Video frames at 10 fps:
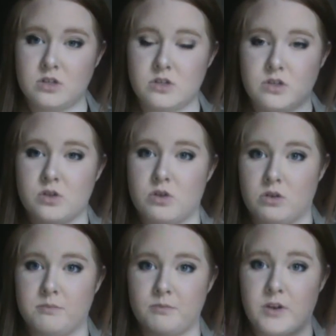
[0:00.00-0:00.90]

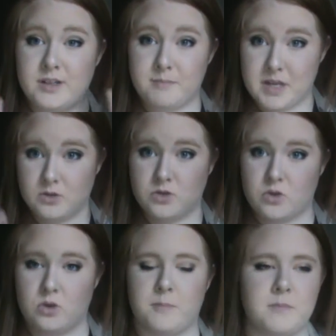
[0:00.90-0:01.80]
school, one middle
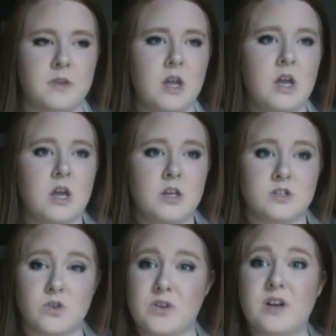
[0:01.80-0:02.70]
school.
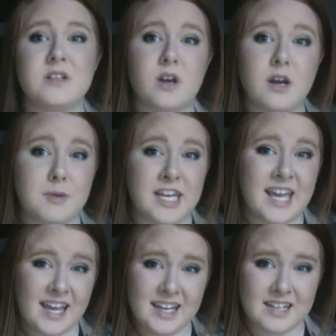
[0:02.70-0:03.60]
So there's going to be
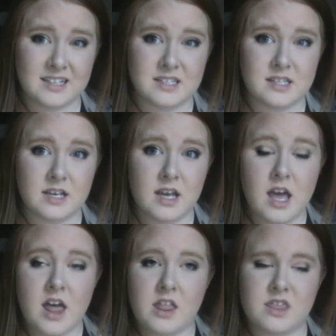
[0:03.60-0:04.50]
kids
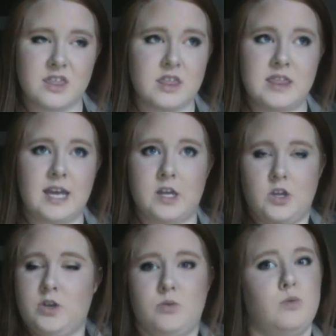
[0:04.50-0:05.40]
that
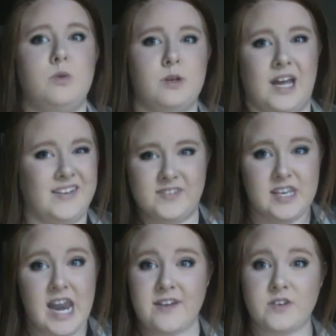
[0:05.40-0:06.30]
you have
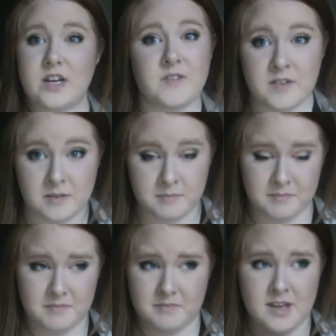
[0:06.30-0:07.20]
never
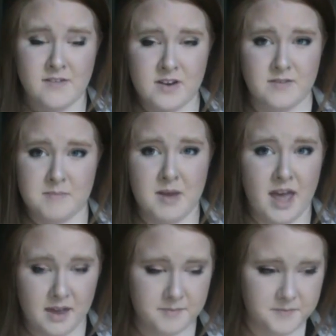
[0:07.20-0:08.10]
even met.